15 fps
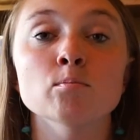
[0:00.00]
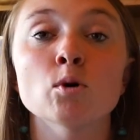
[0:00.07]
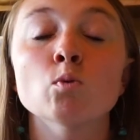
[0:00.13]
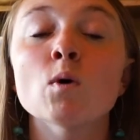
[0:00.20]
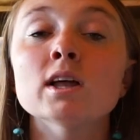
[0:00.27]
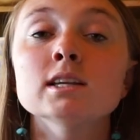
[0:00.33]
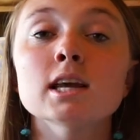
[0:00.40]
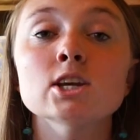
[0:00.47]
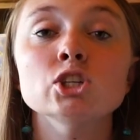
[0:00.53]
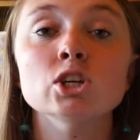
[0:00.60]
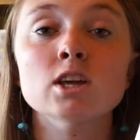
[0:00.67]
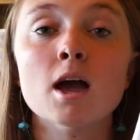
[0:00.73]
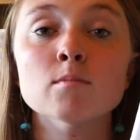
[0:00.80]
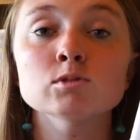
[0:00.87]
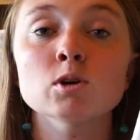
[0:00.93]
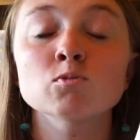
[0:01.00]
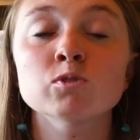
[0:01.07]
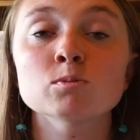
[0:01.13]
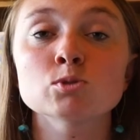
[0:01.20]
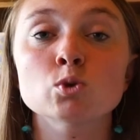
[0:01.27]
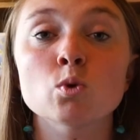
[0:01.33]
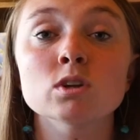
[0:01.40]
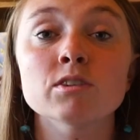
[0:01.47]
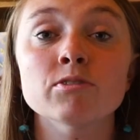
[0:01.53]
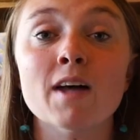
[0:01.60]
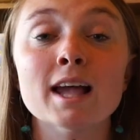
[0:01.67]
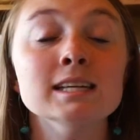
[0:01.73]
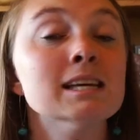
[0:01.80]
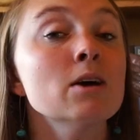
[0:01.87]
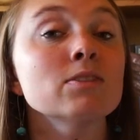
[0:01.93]
But one day she comes home from school to
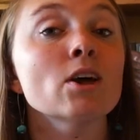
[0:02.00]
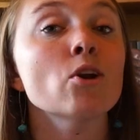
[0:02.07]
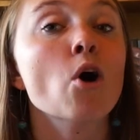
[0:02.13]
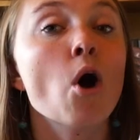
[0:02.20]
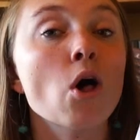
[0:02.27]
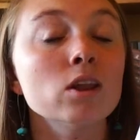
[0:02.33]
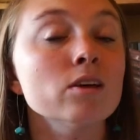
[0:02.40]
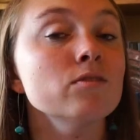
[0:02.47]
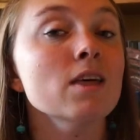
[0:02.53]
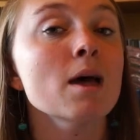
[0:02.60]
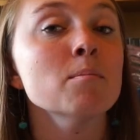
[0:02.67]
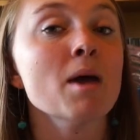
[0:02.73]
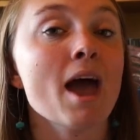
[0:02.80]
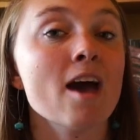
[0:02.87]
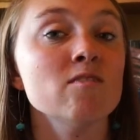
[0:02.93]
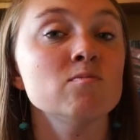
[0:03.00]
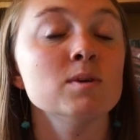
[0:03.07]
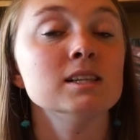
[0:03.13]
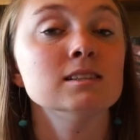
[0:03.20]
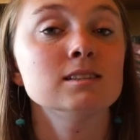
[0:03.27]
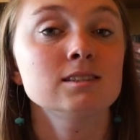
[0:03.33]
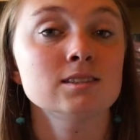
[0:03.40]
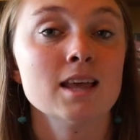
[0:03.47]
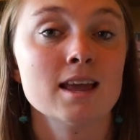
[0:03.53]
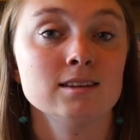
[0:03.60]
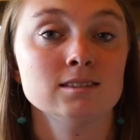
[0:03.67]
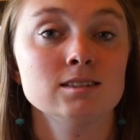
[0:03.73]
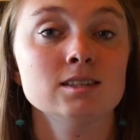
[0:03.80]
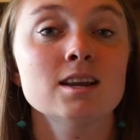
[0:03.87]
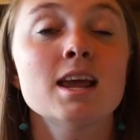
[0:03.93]
find out that all of them have been
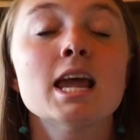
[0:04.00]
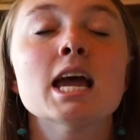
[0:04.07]
sent.